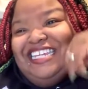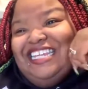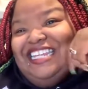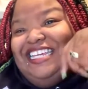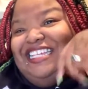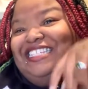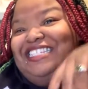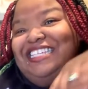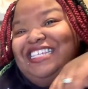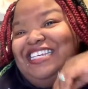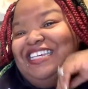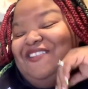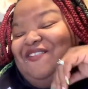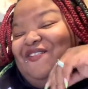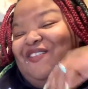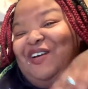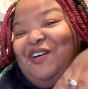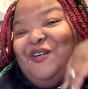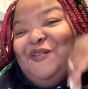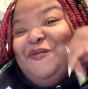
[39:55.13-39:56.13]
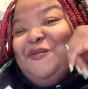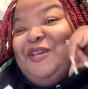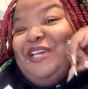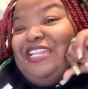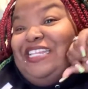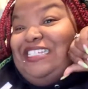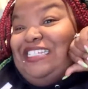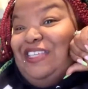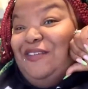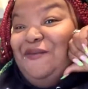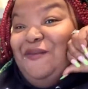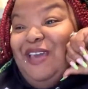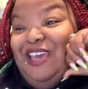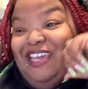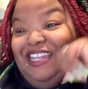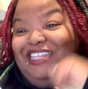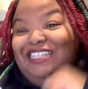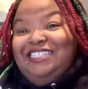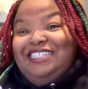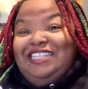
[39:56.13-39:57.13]
don't take 4 minutes and
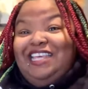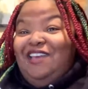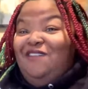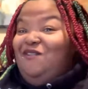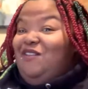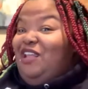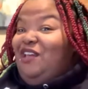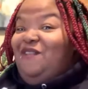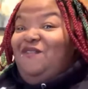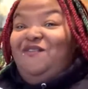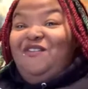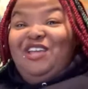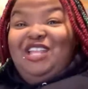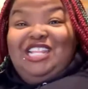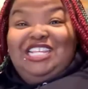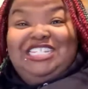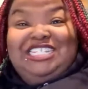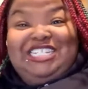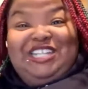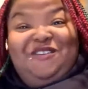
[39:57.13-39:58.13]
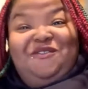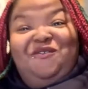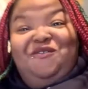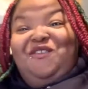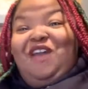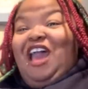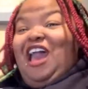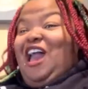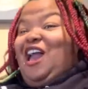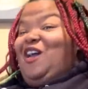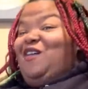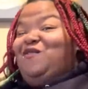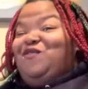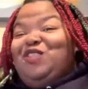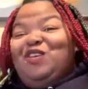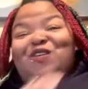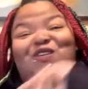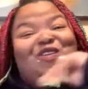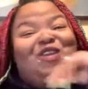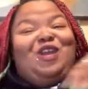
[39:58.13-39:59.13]
made it seven and finished in five.
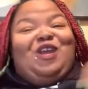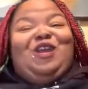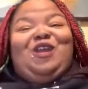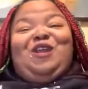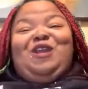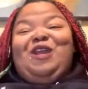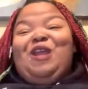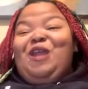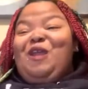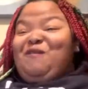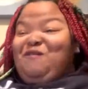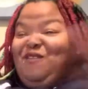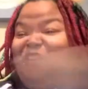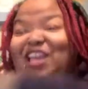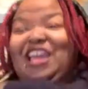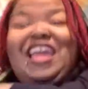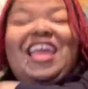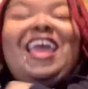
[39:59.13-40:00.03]
Do you hear me?